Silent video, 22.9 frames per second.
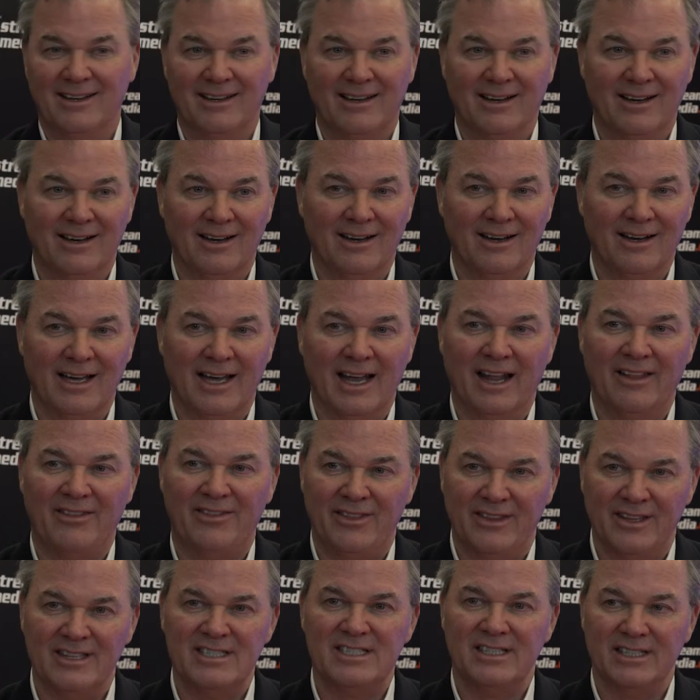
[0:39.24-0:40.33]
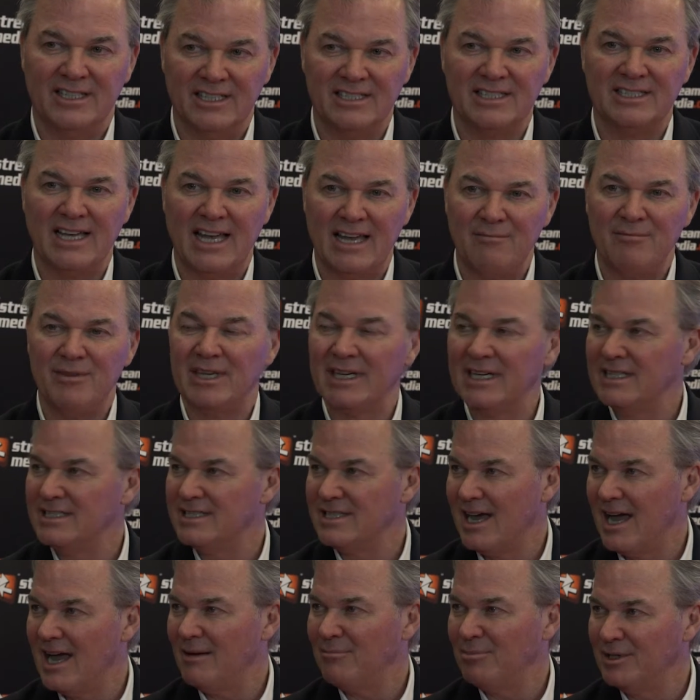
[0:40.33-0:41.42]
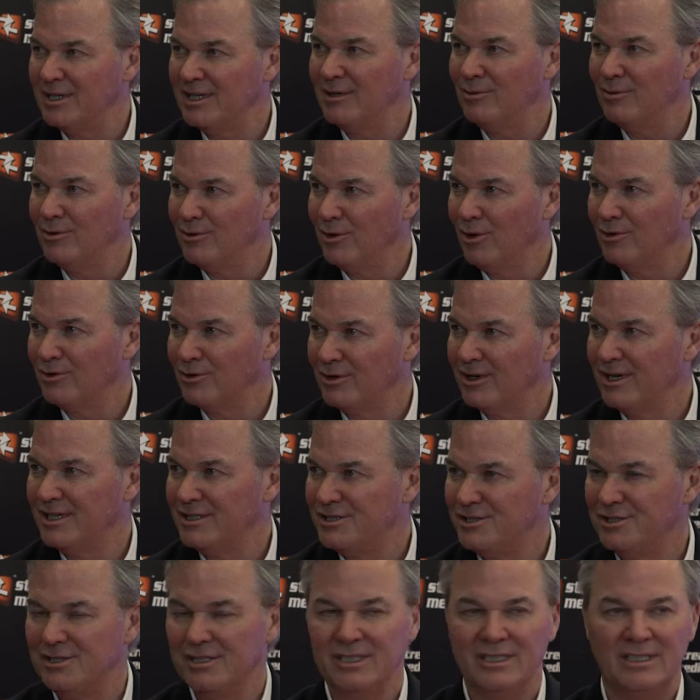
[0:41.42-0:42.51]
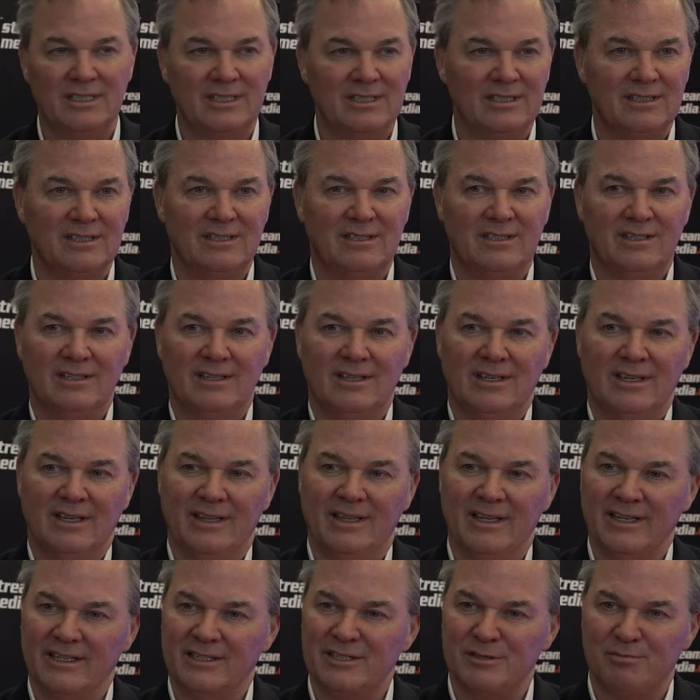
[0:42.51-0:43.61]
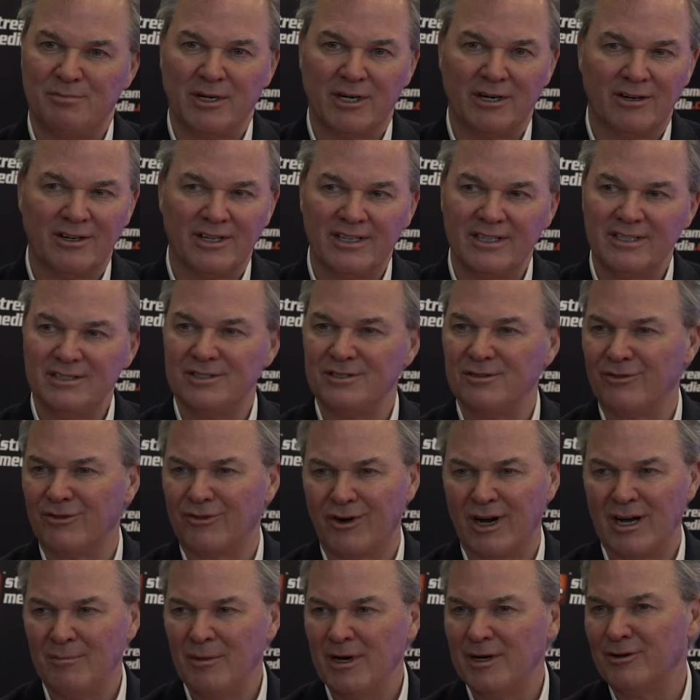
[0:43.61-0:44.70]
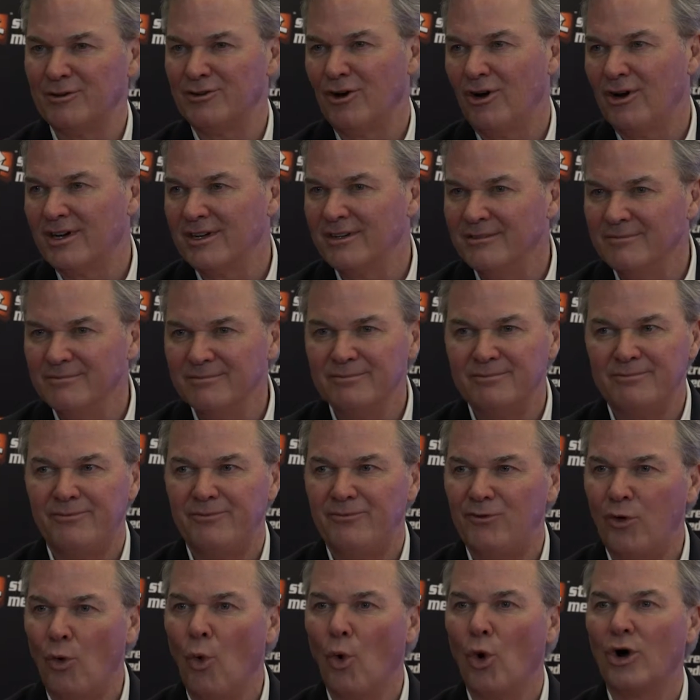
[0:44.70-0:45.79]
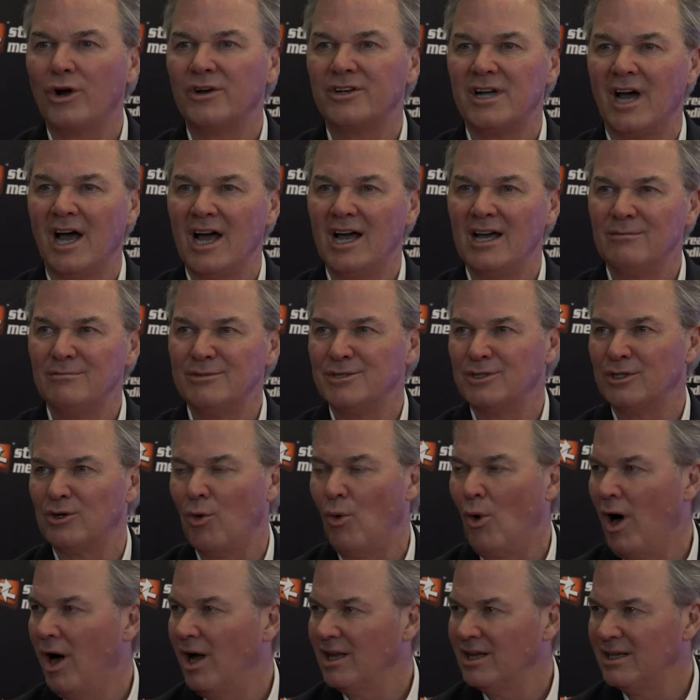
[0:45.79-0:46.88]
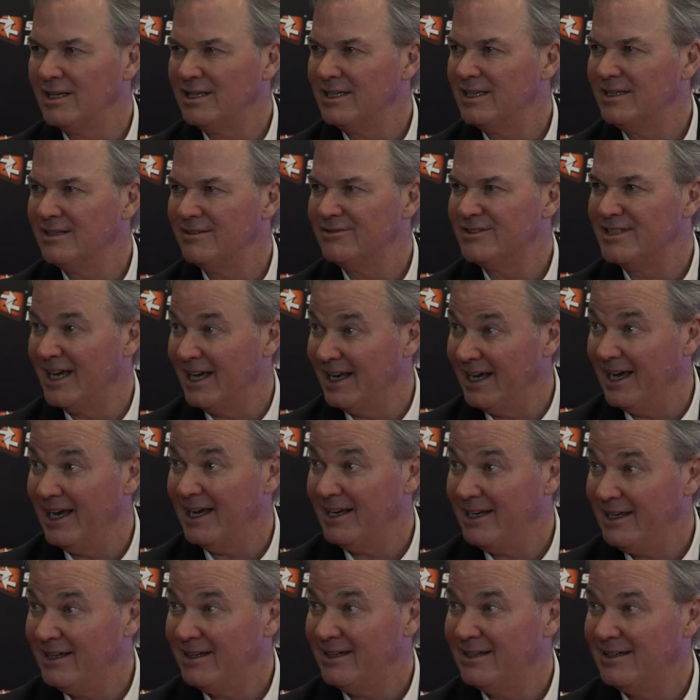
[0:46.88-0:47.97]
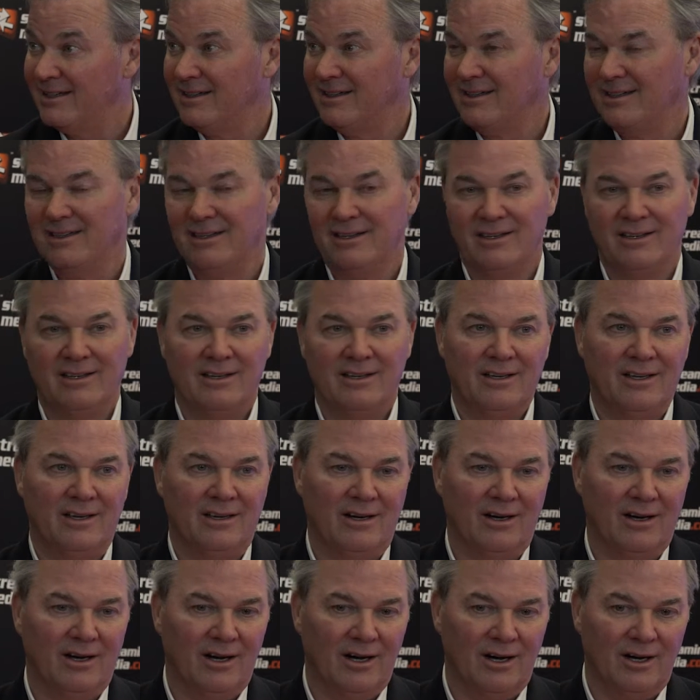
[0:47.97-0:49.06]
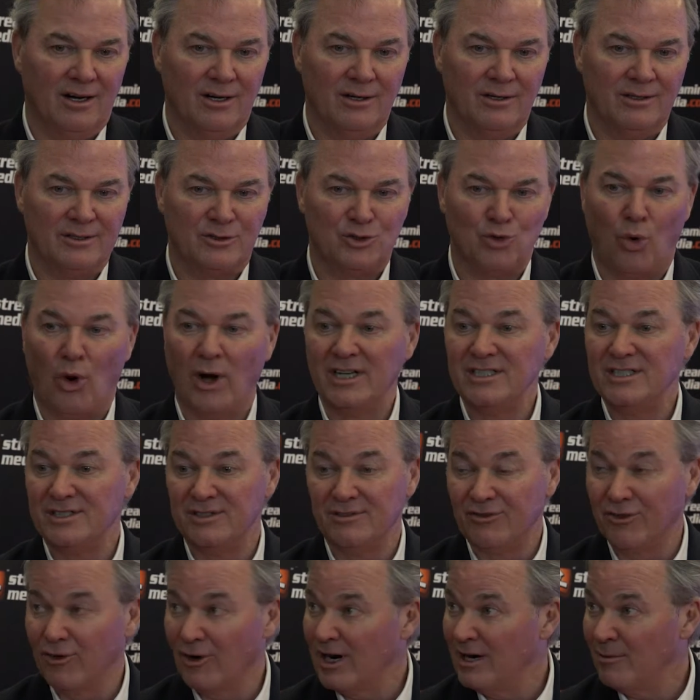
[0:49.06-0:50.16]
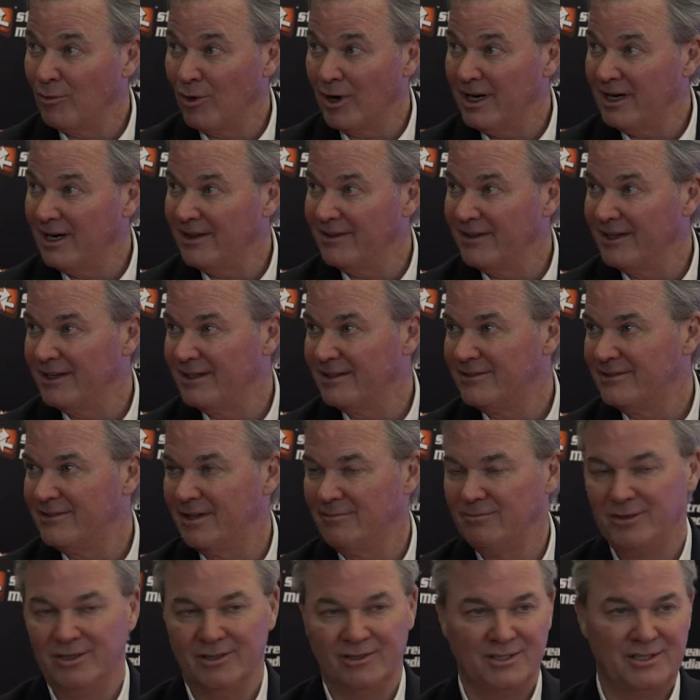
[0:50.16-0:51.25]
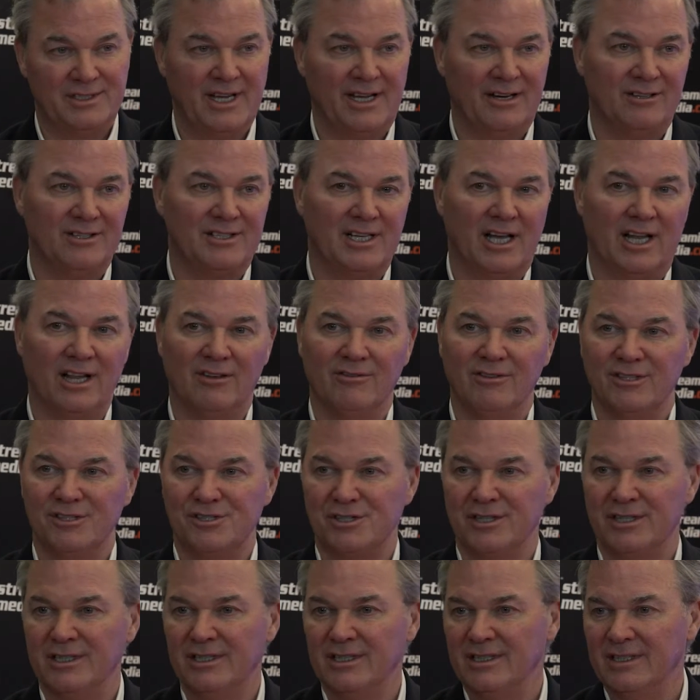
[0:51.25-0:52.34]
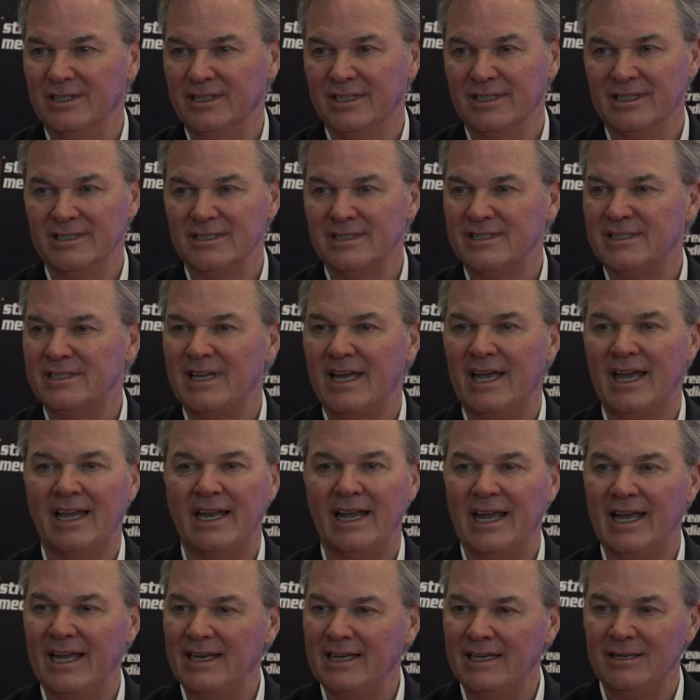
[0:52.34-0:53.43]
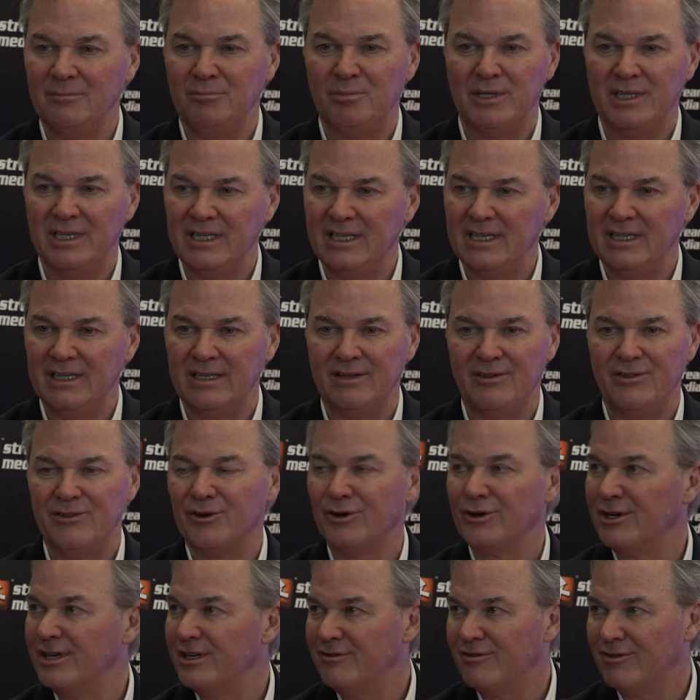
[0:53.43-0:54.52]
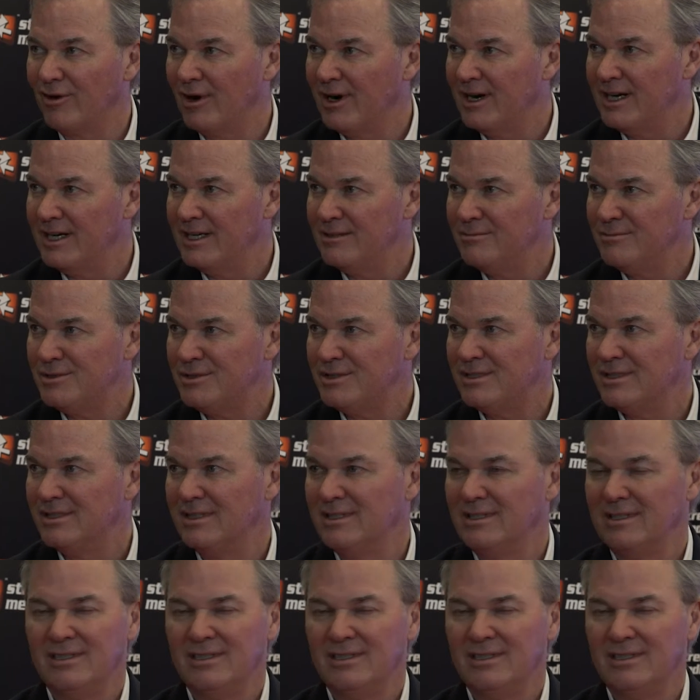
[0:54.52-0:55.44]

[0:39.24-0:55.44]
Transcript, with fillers: Uh, and I, the, the, same thing is happening with Ultra HD. The experience, the frame rate, you're talking four times the quality of 1080. Mm-hmm. Uh, twice the frame rate. I think you know standard television is 1080p, 30 frames.